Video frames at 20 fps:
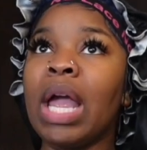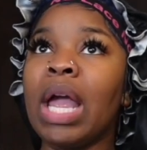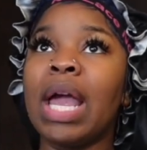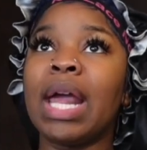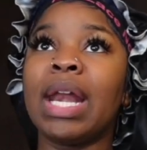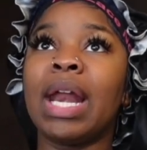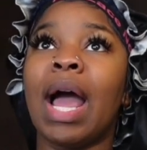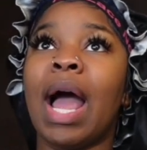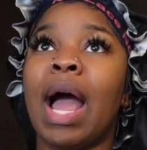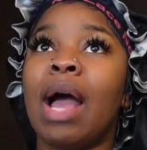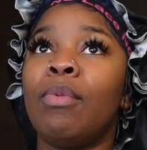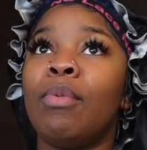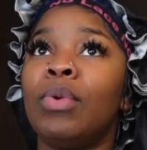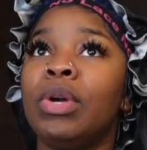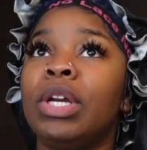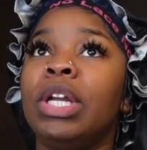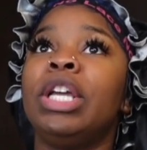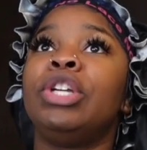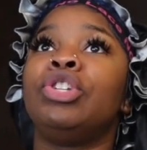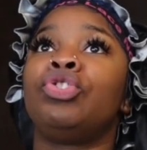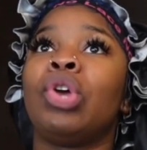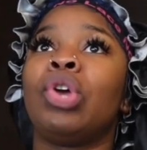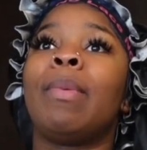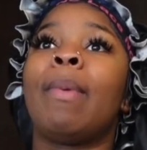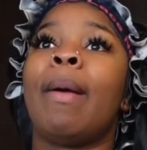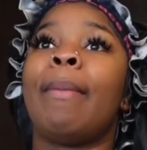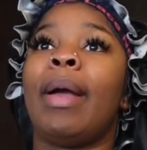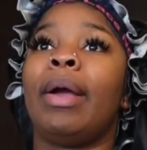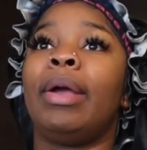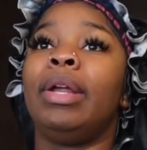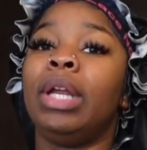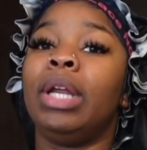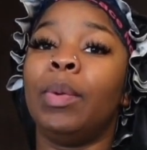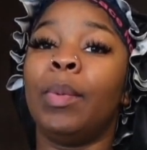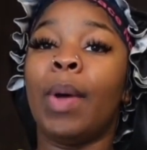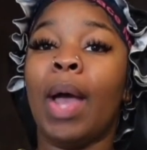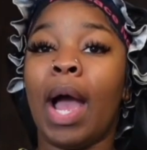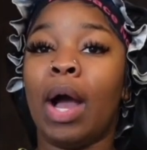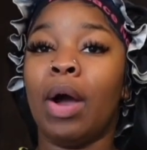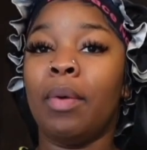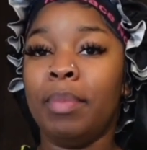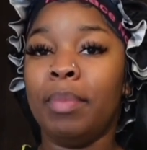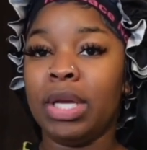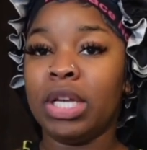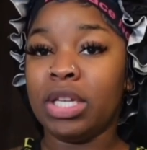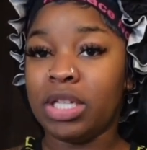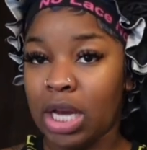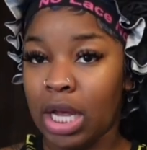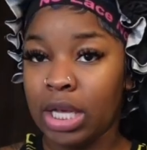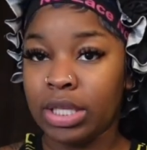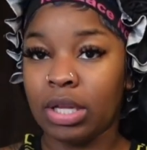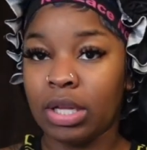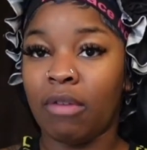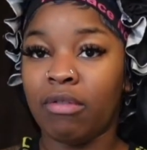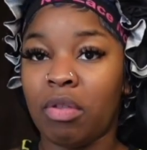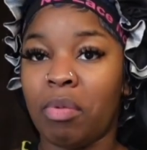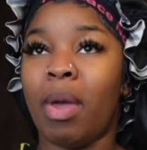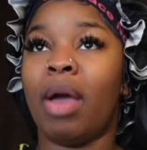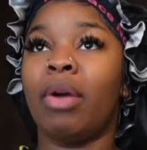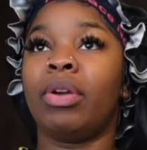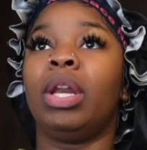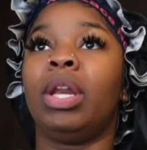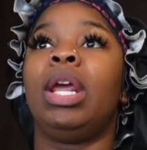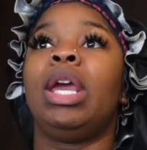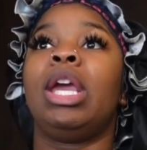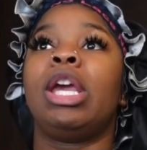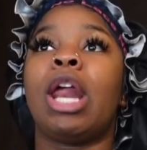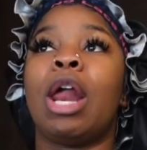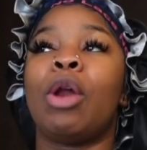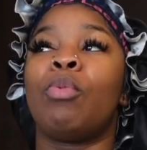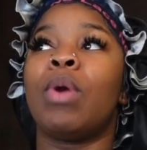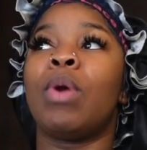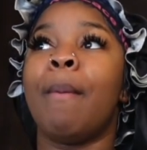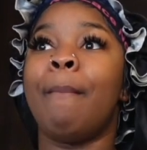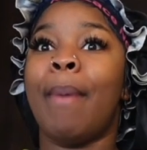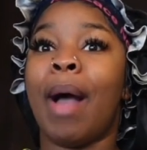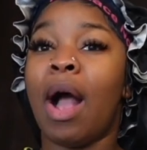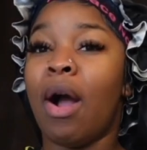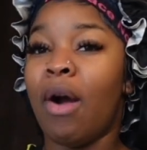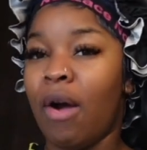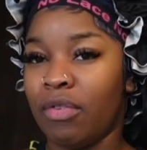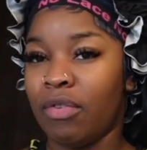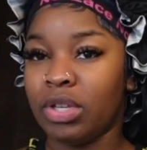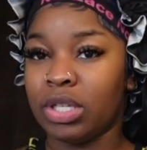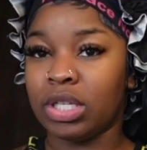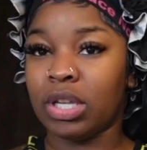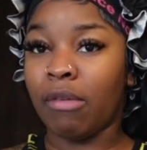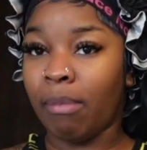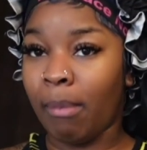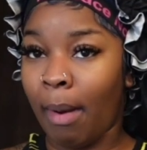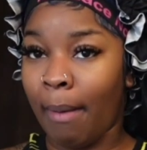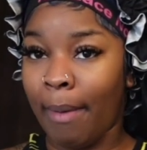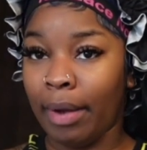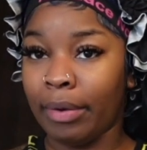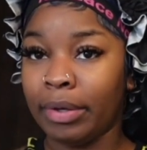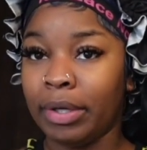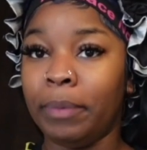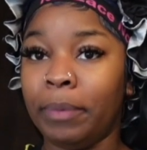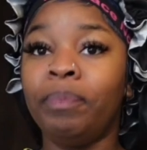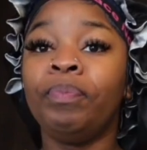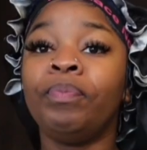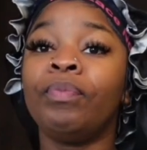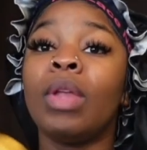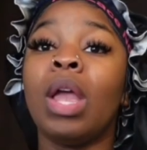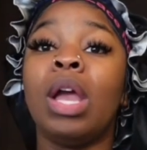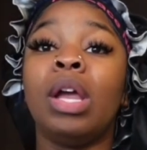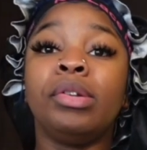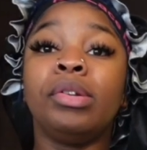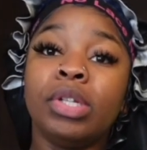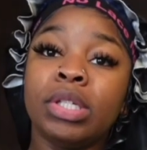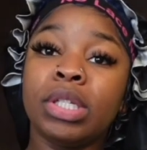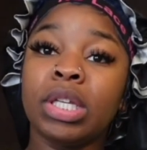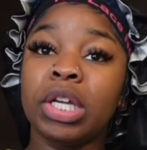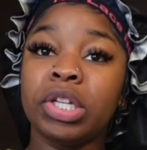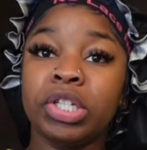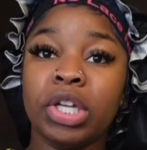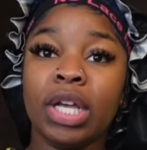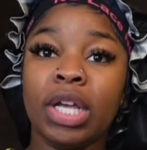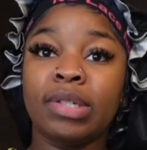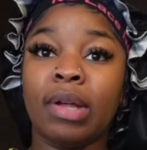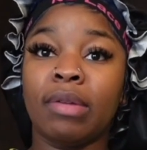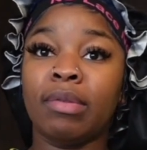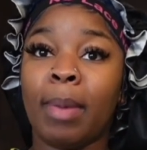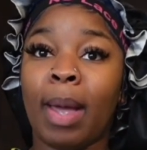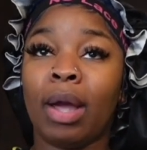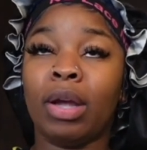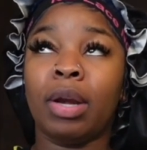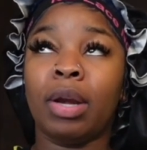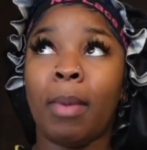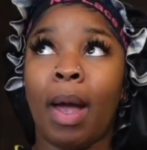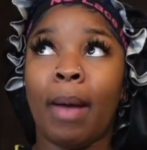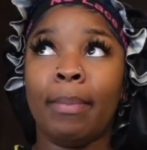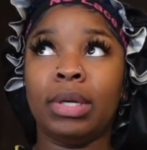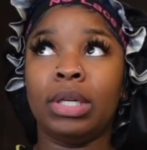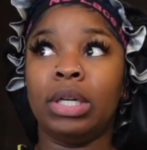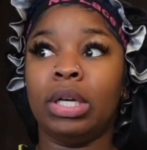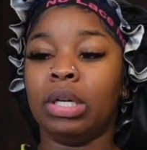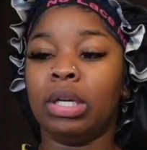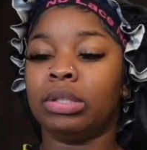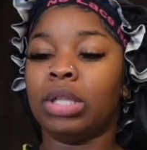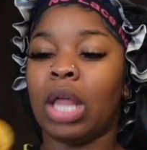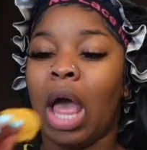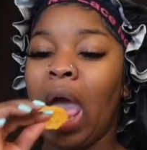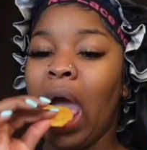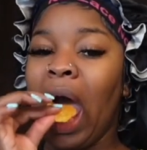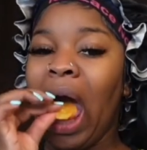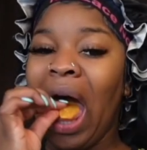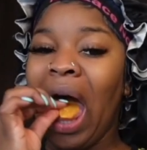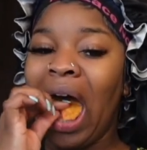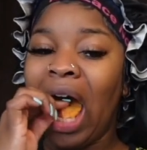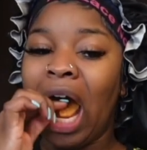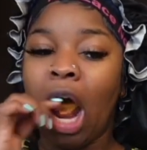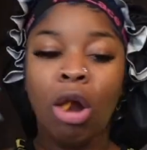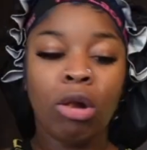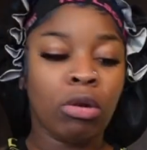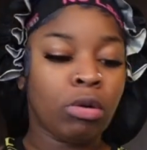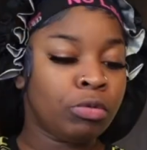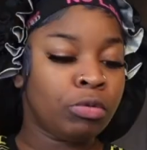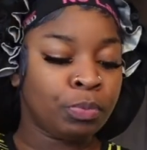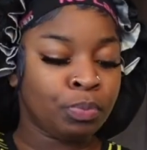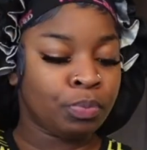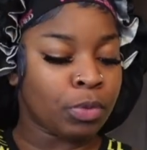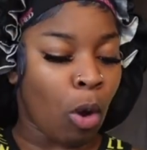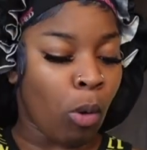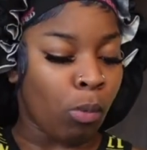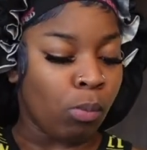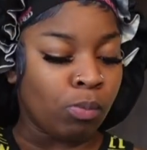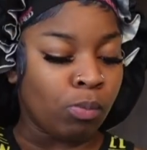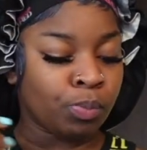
and I want to enjoy my balcony without being chased off the balcony, and I don't want to buy all this stuff for my balcony just to get chased off the balcony by a bug, like, no.